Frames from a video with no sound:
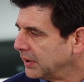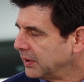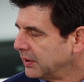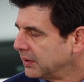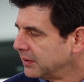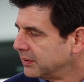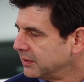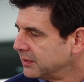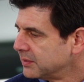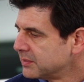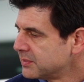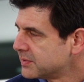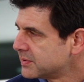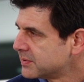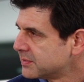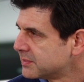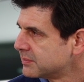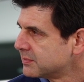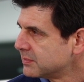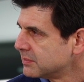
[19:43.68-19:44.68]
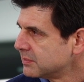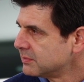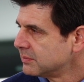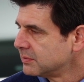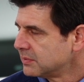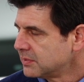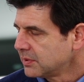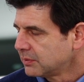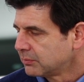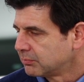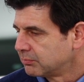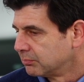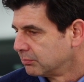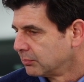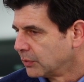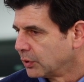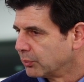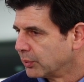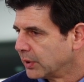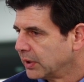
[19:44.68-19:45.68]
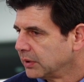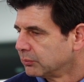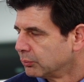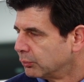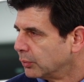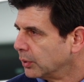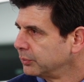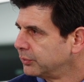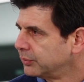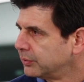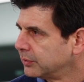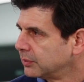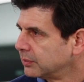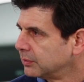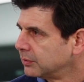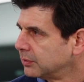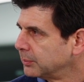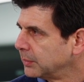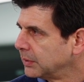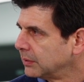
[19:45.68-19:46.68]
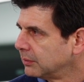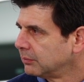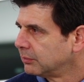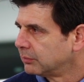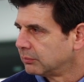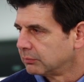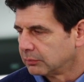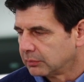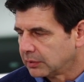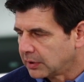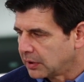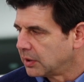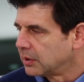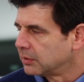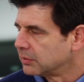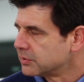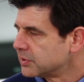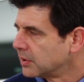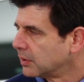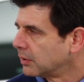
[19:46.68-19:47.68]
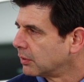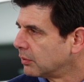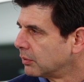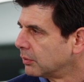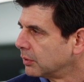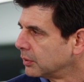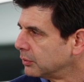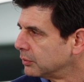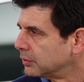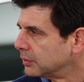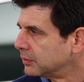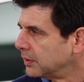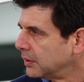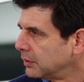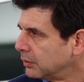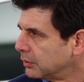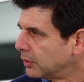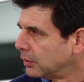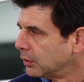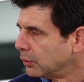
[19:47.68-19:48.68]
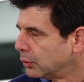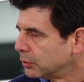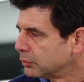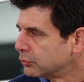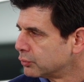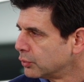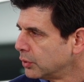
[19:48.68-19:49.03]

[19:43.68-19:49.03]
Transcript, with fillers: yeah, it's it's a great roadster. I mean, it's, again, it's not a car you're going to take on a long